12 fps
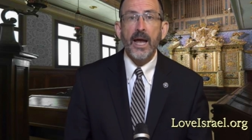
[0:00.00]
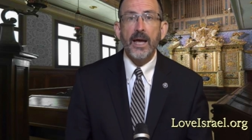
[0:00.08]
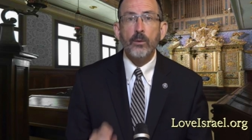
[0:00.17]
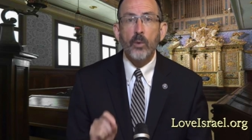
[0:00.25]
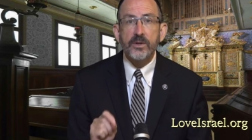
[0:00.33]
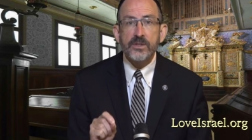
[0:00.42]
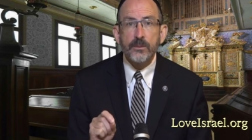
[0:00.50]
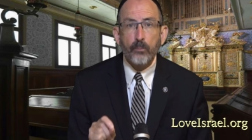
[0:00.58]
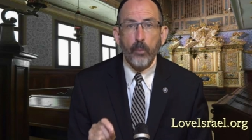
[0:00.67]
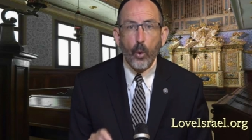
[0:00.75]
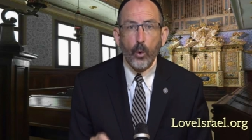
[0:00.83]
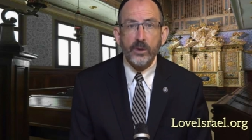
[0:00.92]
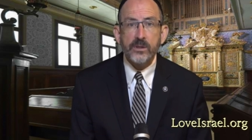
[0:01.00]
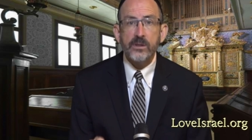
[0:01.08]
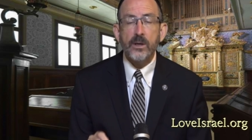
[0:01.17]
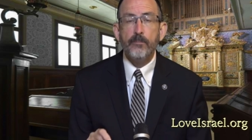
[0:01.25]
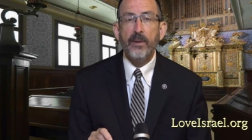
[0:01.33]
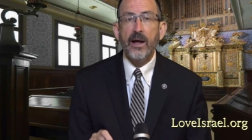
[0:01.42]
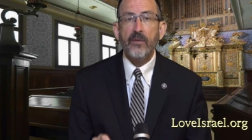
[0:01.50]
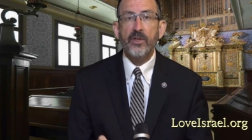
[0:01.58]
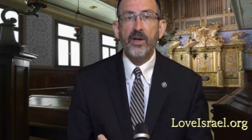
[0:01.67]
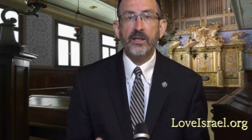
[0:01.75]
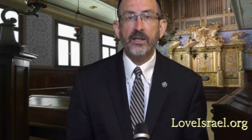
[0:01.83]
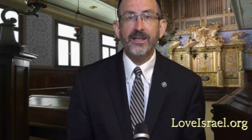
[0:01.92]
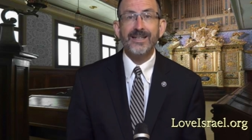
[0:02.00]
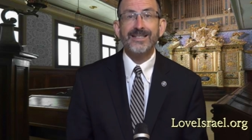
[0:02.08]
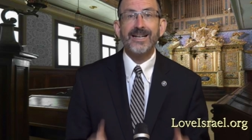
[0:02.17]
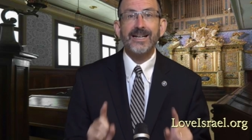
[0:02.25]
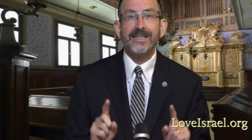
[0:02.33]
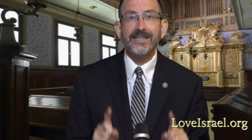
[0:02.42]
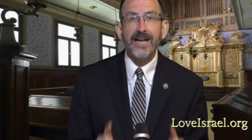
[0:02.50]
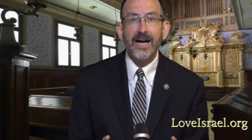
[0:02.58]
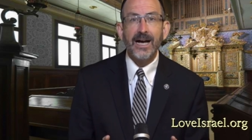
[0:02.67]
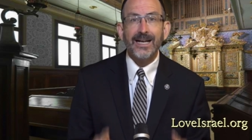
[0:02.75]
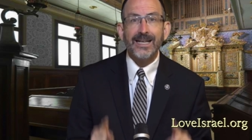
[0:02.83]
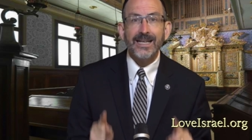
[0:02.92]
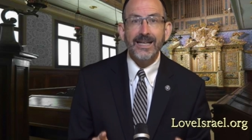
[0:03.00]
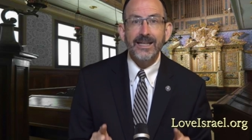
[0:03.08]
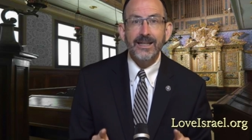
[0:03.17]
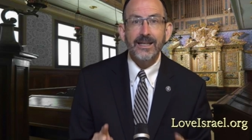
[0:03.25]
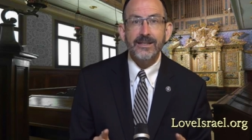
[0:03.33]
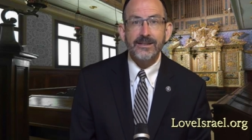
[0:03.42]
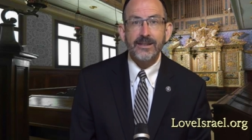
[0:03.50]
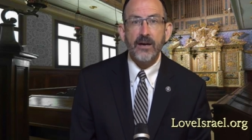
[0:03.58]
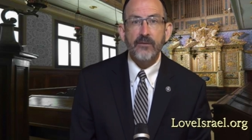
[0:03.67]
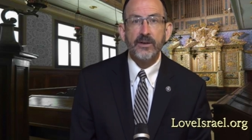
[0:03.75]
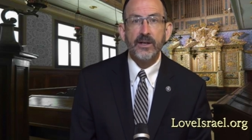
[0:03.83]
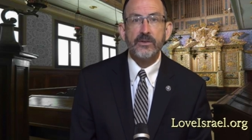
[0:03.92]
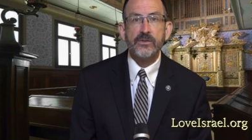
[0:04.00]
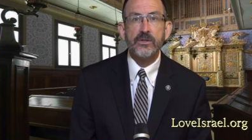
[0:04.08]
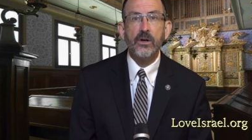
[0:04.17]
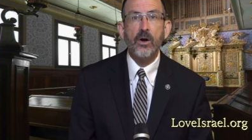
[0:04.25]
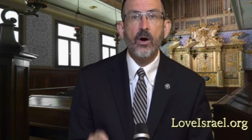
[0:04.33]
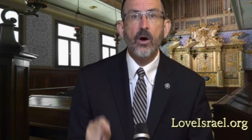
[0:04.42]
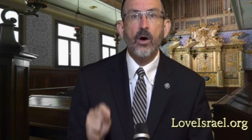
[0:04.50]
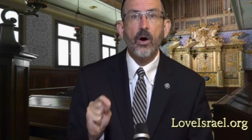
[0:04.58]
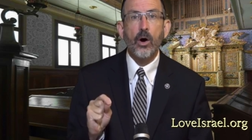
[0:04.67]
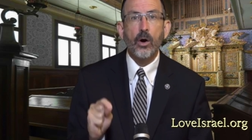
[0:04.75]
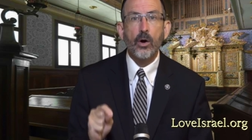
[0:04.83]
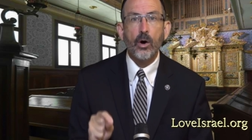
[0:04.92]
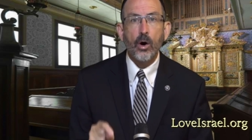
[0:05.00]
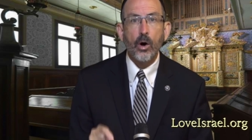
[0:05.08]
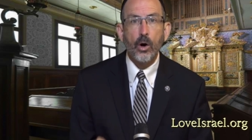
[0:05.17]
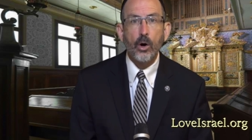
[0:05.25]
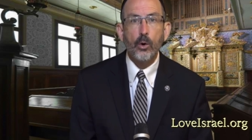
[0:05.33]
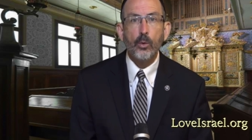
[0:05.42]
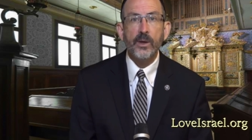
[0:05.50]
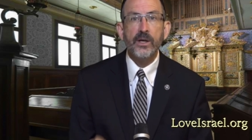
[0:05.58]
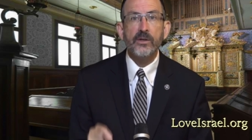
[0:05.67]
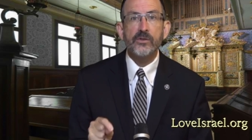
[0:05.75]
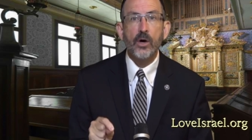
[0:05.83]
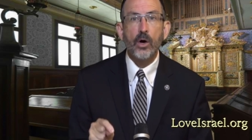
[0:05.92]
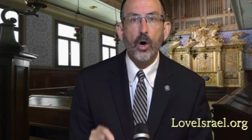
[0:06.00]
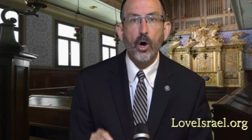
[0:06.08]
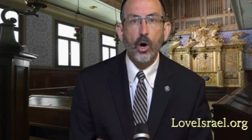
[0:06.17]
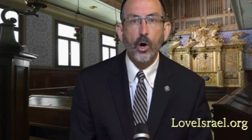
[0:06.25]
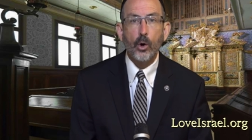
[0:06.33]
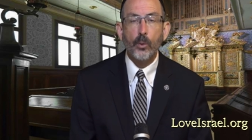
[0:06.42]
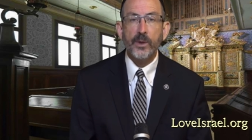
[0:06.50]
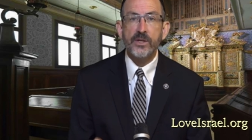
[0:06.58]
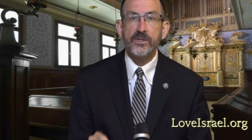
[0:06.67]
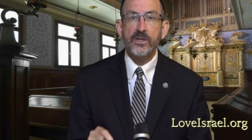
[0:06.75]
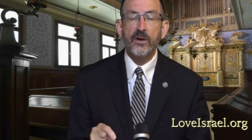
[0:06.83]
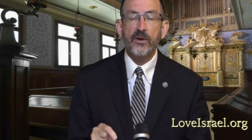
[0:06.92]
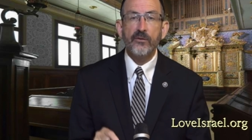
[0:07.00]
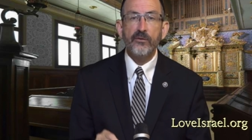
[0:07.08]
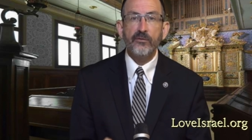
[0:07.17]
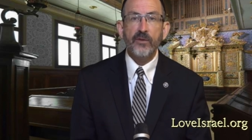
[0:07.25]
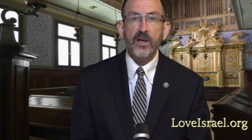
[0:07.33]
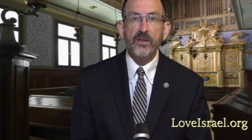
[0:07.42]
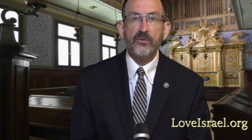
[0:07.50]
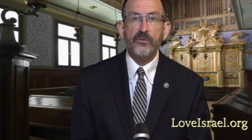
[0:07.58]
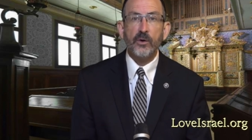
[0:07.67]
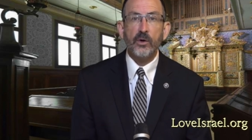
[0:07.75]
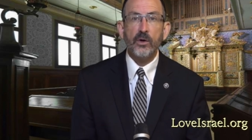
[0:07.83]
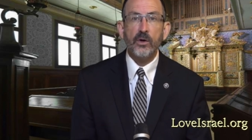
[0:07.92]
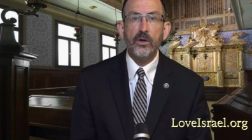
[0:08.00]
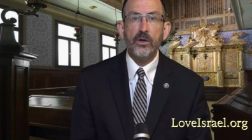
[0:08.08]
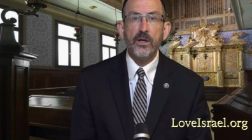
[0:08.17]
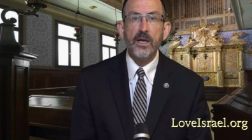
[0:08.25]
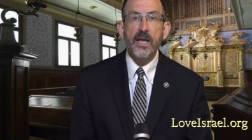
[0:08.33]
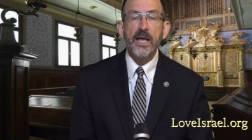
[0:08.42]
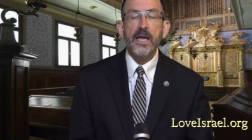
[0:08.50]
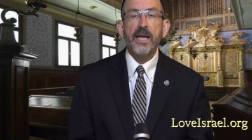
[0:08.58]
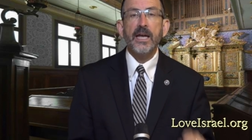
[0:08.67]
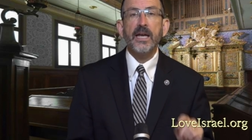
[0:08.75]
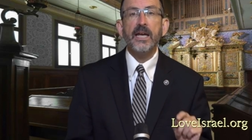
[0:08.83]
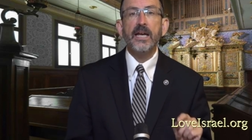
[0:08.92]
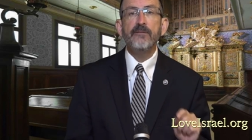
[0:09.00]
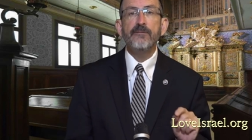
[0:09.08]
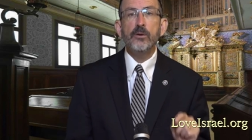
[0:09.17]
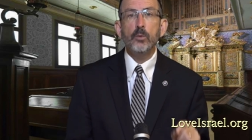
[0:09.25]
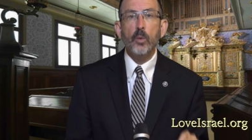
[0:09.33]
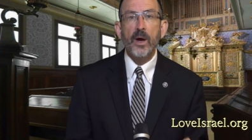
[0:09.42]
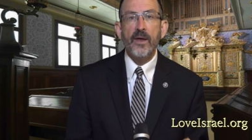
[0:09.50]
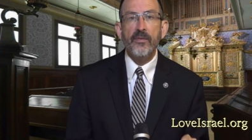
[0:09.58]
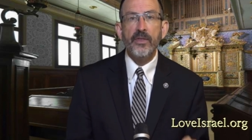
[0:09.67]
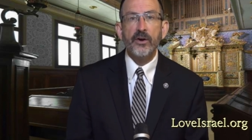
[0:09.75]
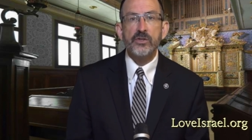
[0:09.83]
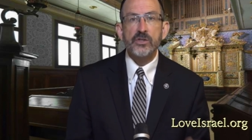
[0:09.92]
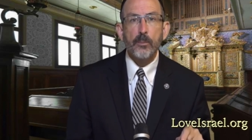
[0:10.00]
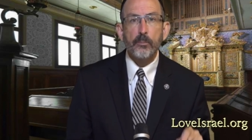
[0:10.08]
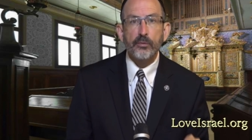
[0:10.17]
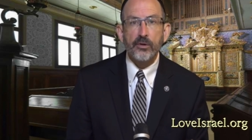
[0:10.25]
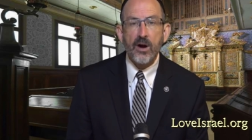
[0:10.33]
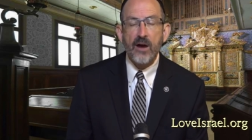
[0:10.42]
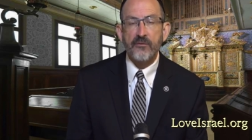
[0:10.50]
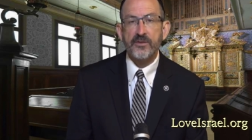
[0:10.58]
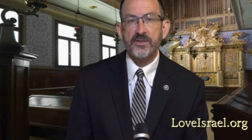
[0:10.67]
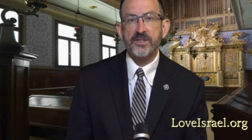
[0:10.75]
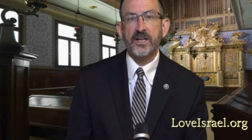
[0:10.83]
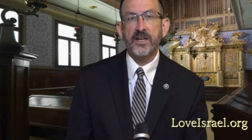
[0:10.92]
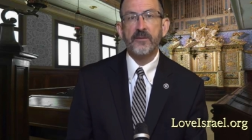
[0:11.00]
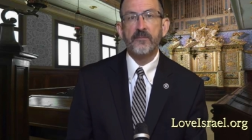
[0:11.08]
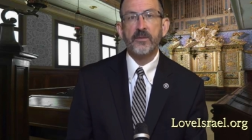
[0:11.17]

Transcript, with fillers: And what's important about that is God in these covenants are always, always faithful even when there's prophecy